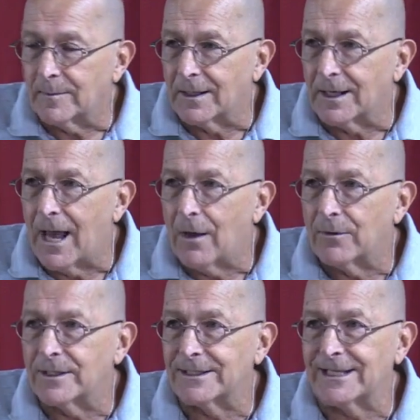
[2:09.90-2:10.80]
allow
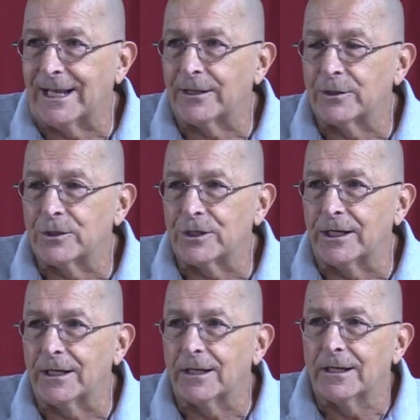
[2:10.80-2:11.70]
this
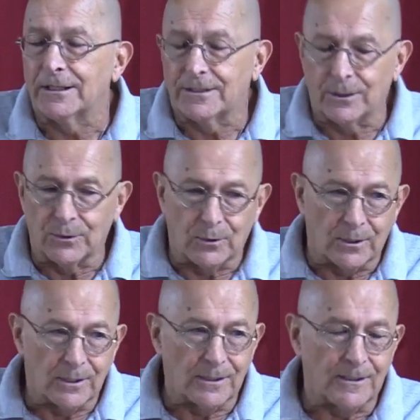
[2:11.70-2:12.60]
energy
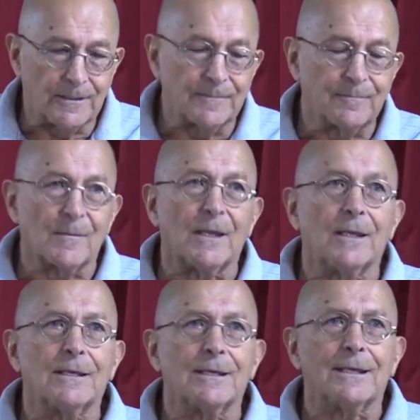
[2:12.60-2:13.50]
to
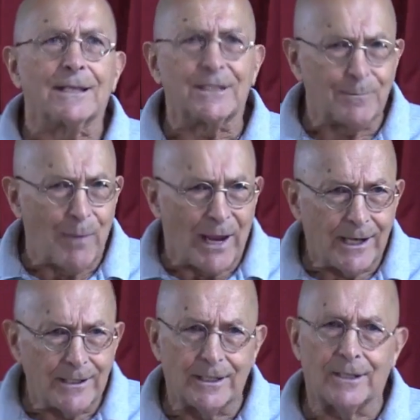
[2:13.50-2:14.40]

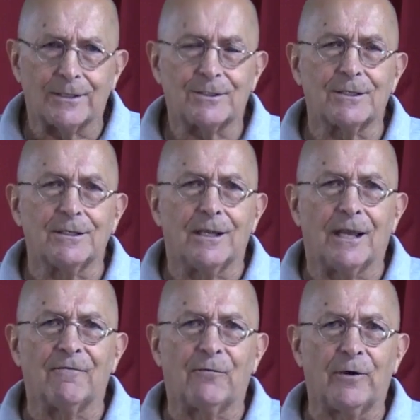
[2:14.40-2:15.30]
expand us
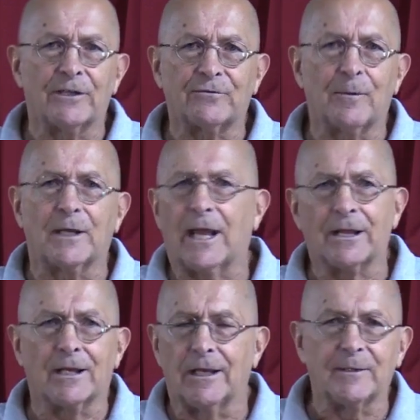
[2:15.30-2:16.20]
and free us from a lot
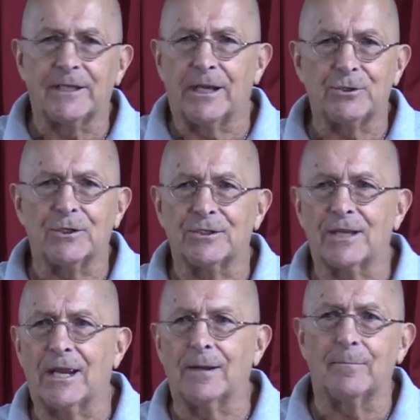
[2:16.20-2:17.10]
of the limitations
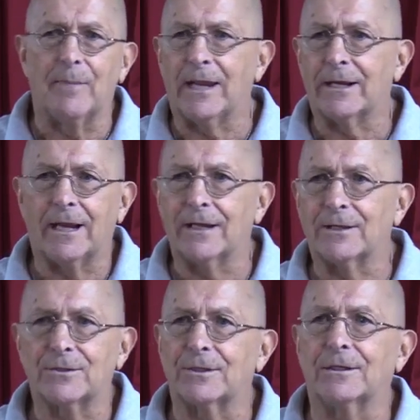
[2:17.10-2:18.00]
that man
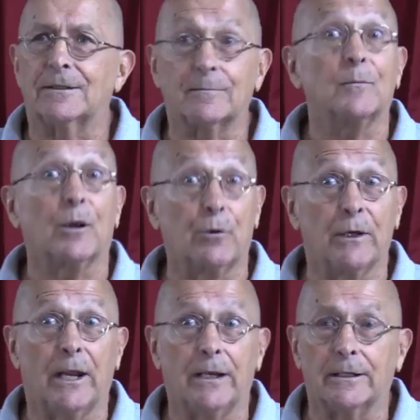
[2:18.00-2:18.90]
has
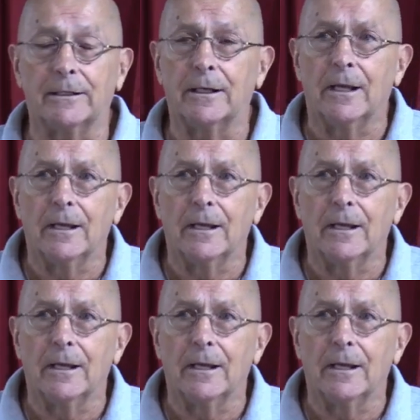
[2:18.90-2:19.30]
created,